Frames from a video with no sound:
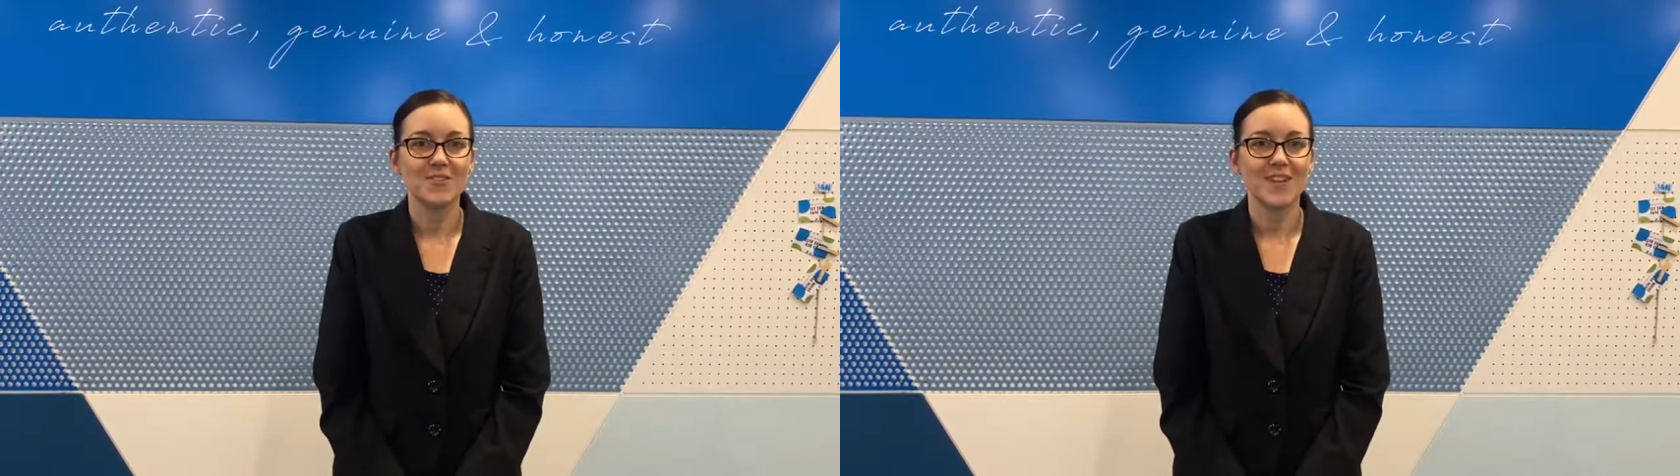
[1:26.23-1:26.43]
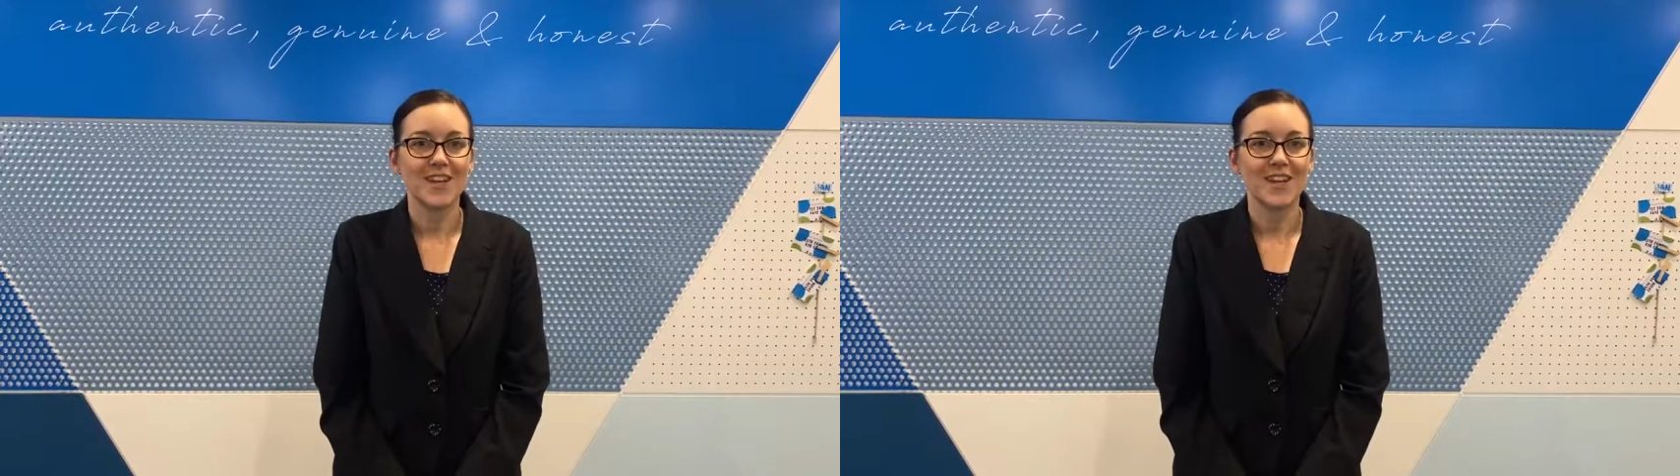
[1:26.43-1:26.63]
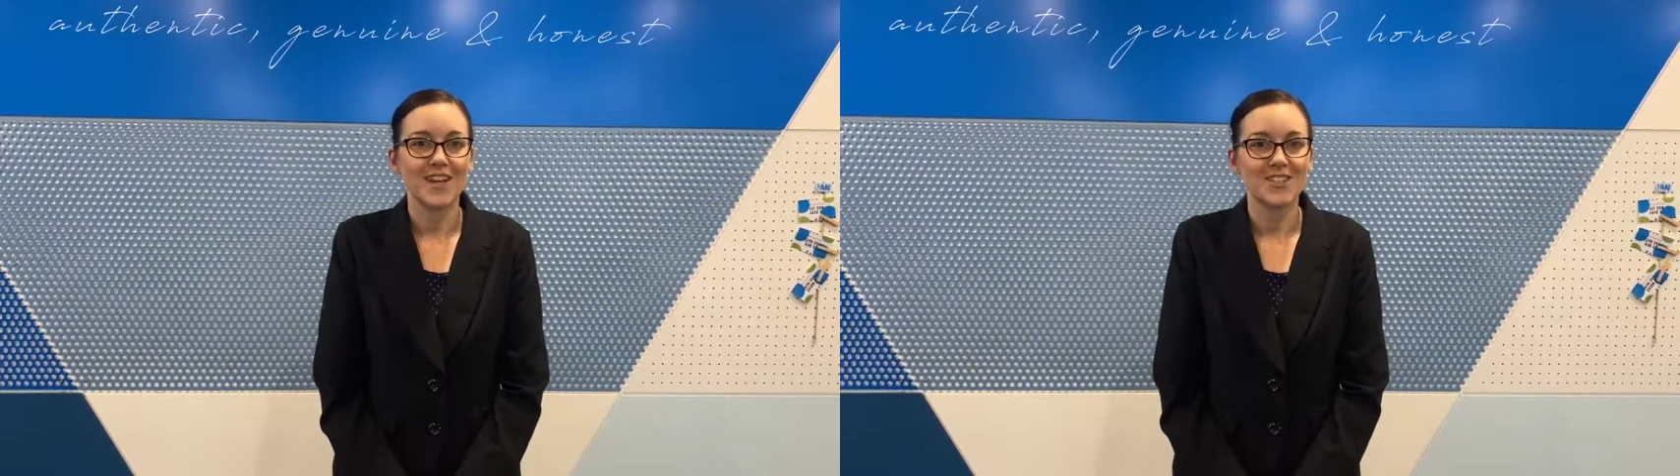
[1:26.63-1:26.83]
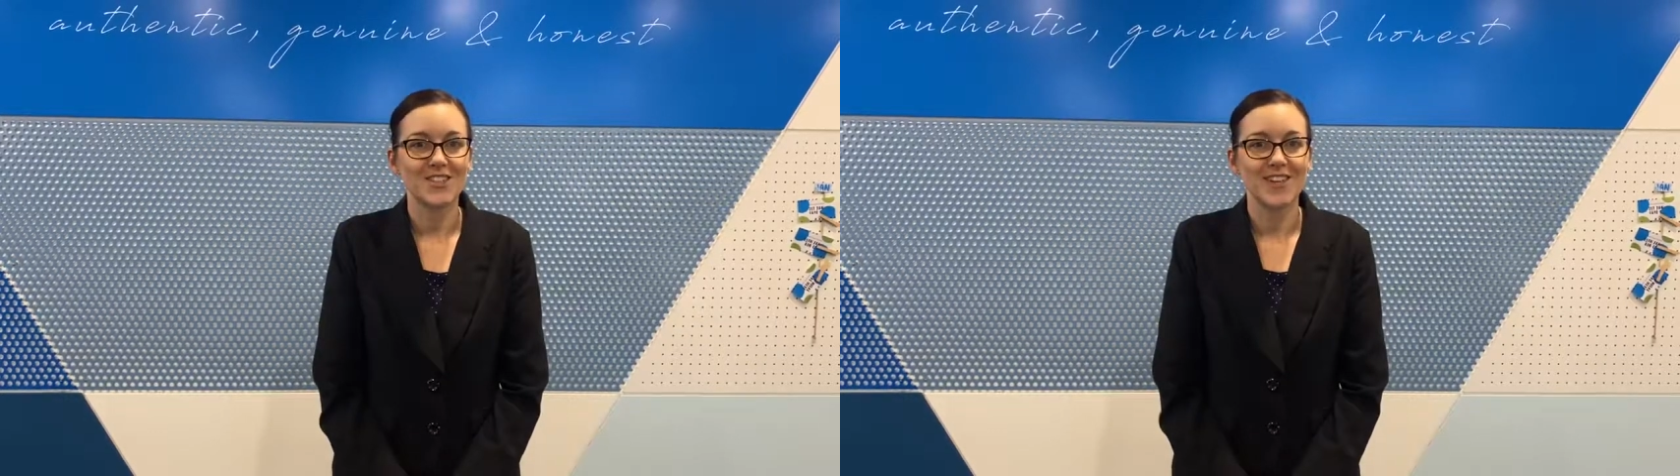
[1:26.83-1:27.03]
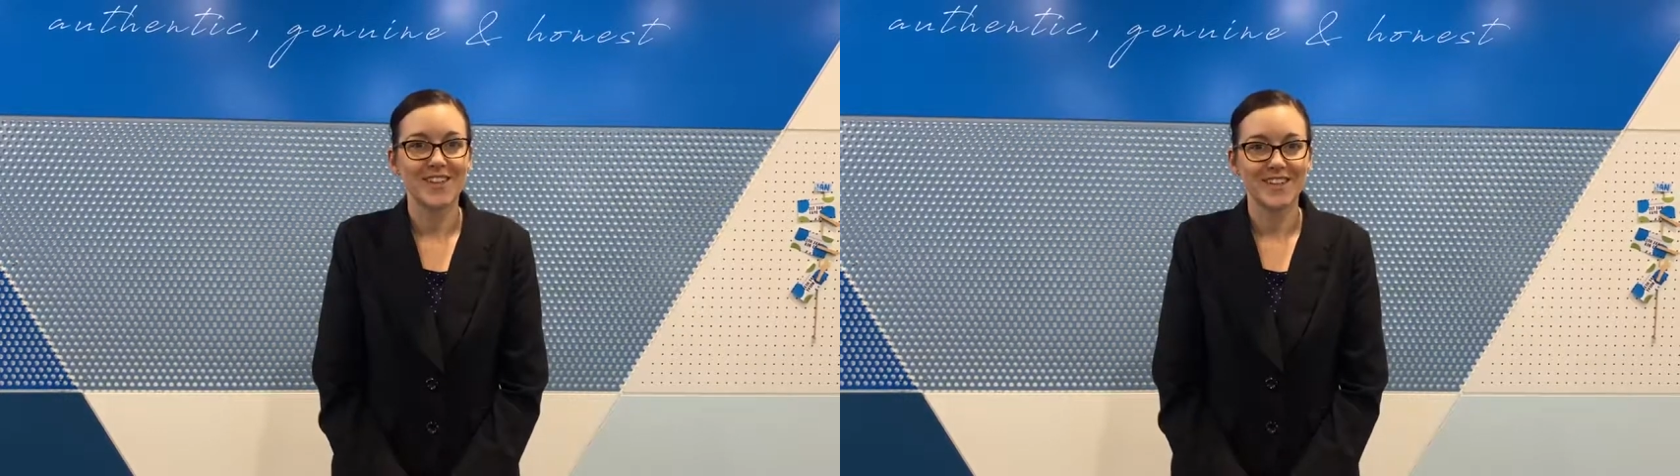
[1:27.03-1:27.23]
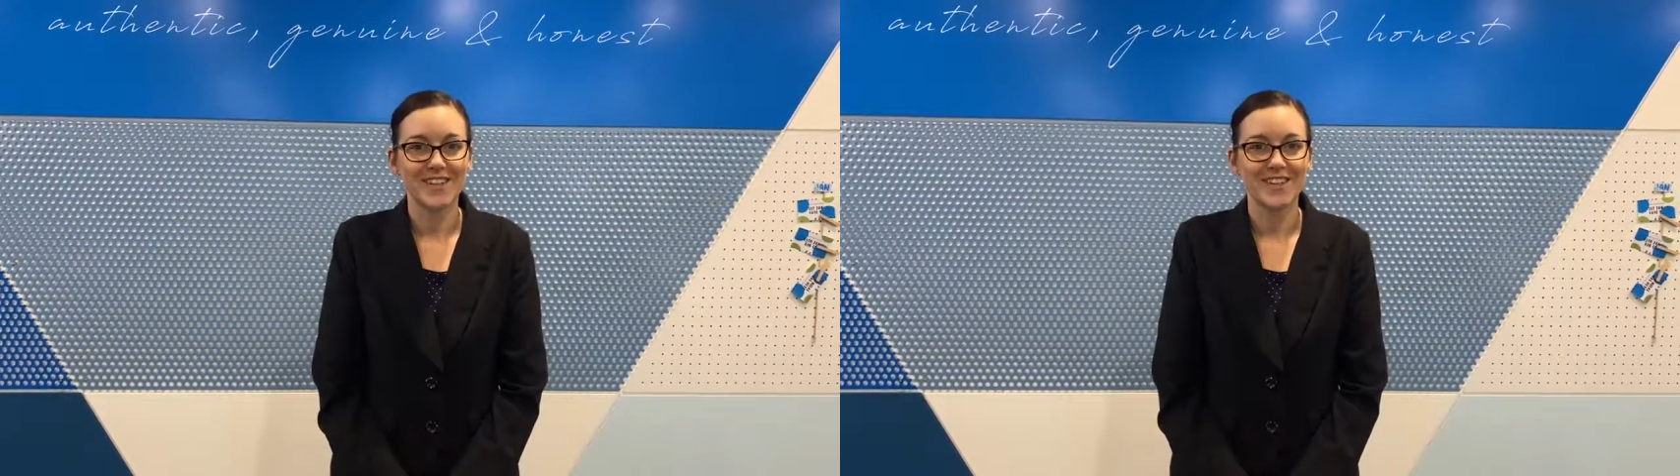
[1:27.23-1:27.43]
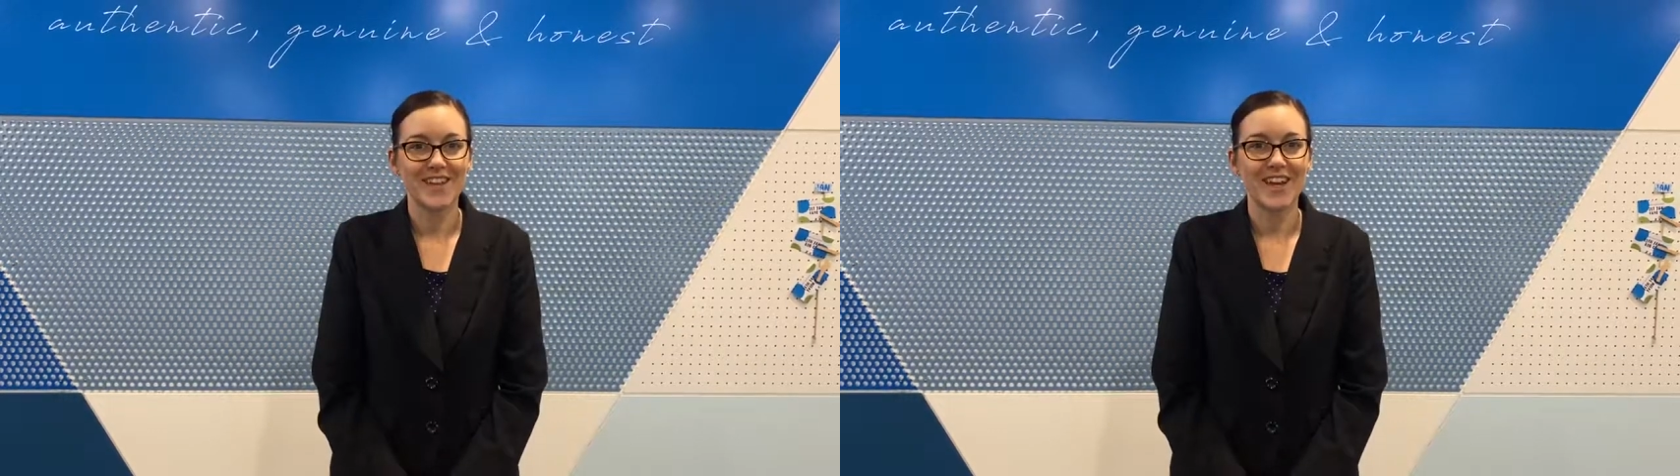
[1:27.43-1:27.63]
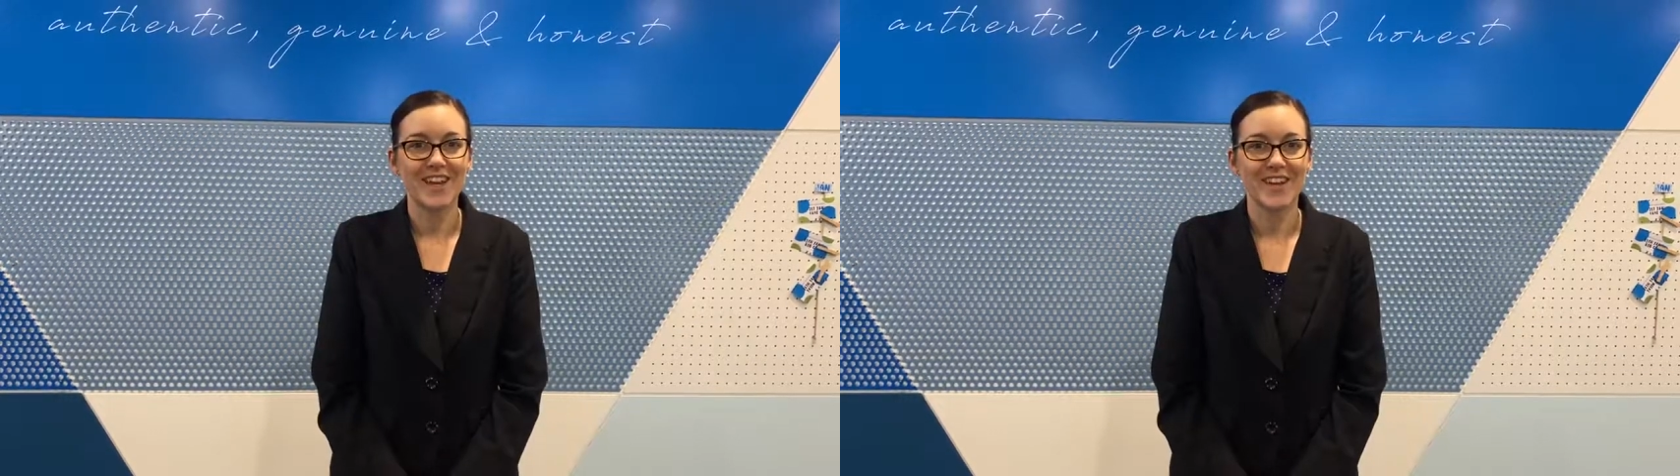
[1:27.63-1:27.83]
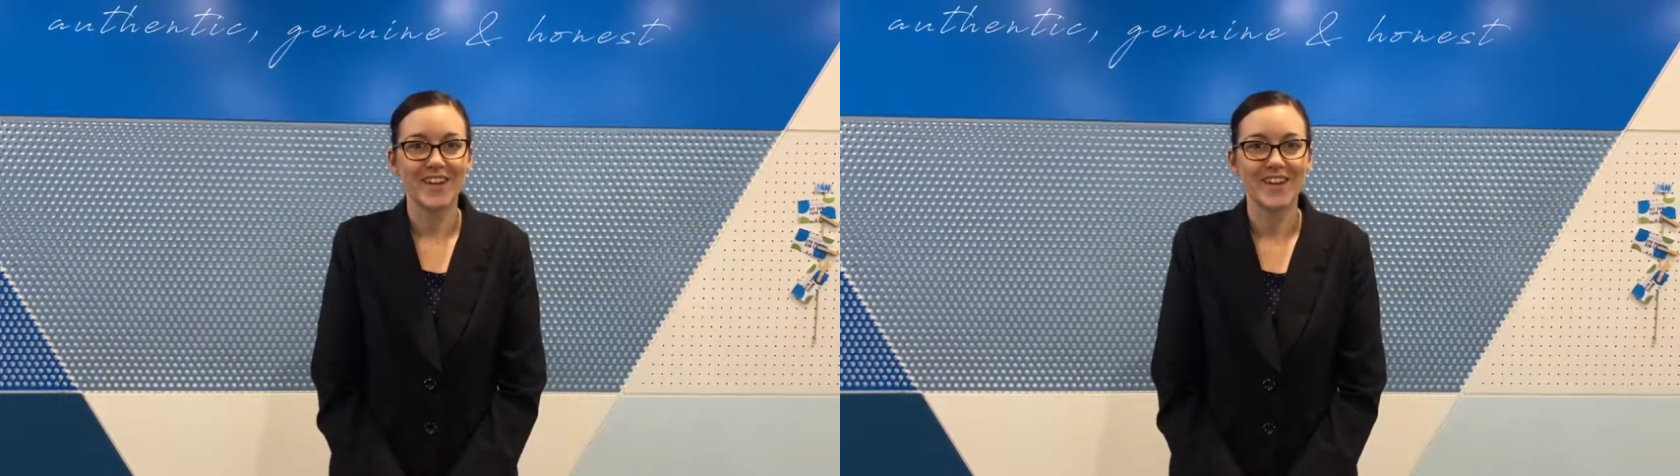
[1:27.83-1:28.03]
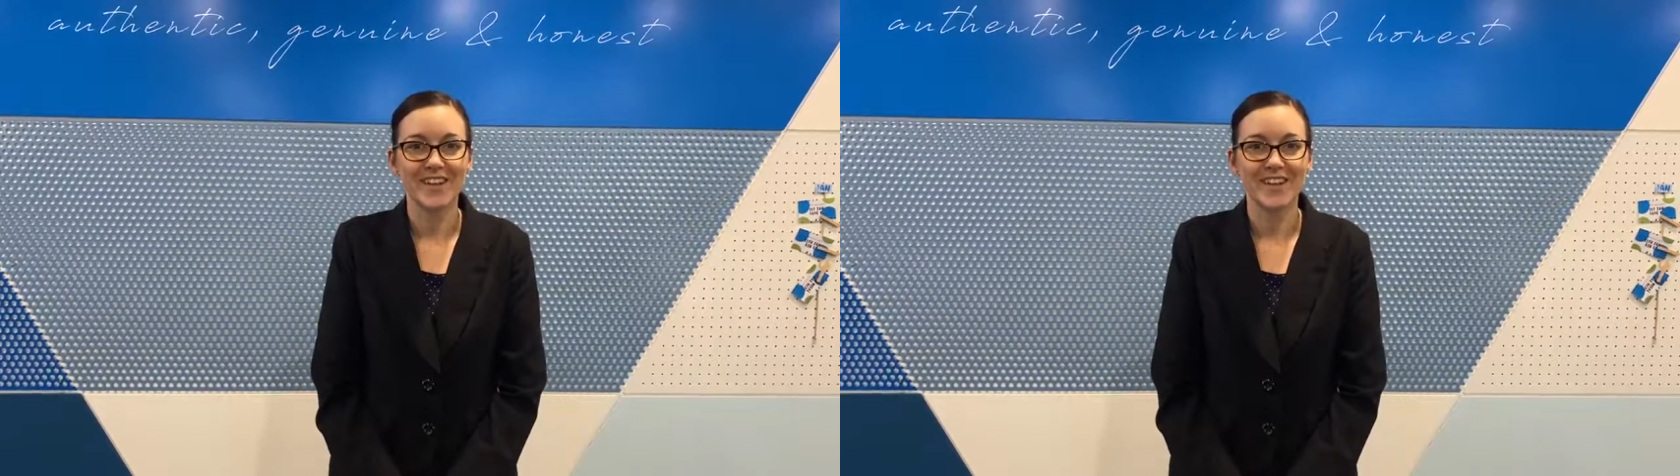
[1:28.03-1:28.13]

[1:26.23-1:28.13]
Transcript: again next year. Thank you.